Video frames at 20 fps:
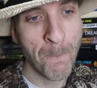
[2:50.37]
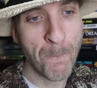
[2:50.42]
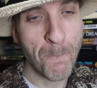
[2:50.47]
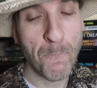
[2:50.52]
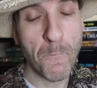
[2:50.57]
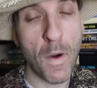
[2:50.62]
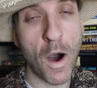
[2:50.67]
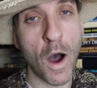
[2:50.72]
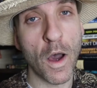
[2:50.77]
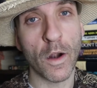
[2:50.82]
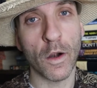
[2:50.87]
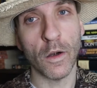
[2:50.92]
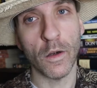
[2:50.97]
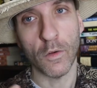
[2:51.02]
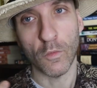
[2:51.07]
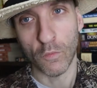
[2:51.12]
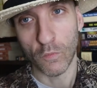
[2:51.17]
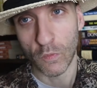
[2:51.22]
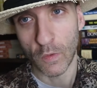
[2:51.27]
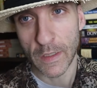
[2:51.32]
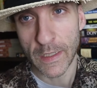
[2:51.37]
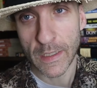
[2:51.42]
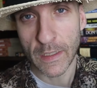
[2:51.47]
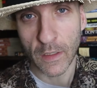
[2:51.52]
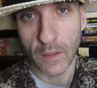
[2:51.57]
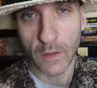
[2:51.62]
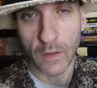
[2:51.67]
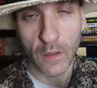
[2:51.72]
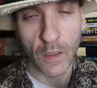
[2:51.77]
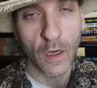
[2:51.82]
modern
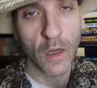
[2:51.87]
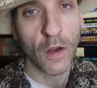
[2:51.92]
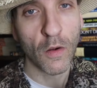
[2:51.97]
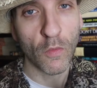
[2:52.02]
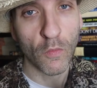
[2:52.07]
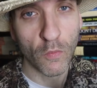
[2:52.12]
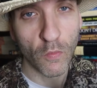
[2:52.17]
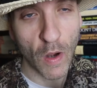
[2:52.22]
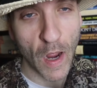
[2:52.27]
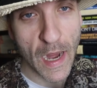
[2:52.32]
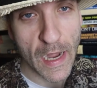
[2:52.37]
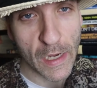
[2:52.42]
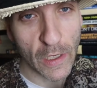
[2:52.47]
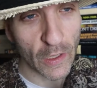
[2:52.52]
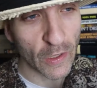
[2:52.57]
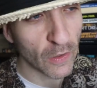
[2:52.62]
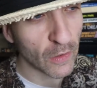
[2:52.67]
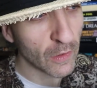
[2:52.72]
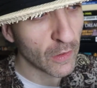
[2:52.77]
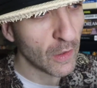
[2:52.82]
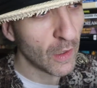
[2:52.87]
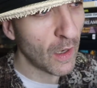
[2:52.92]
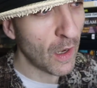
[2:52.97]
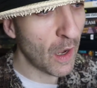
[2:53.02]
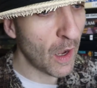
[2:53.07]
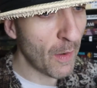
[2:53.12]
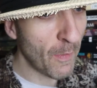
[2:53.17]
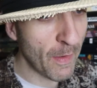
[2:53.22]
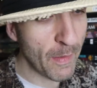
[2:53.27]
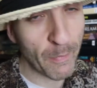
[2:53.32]
reader, writer,
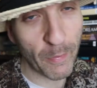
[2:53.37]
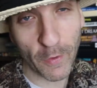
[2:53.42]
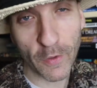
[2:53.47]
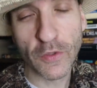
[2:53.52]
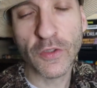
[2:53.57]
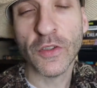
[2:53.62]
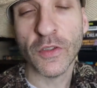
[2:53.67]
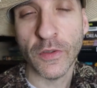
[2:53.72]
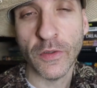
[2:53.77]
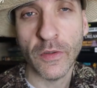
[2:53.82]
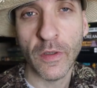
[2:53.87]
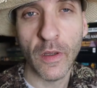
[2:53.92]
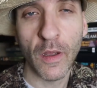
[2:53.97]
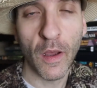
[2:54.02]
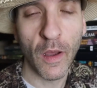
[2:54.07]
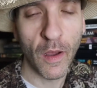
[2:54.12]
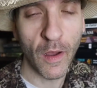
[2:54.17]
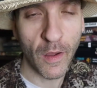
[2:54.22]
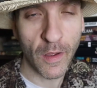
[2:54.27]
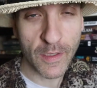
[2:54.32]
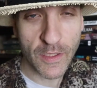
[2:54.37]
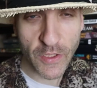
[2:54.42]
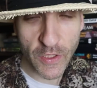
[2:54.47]
uh, and person. Uh,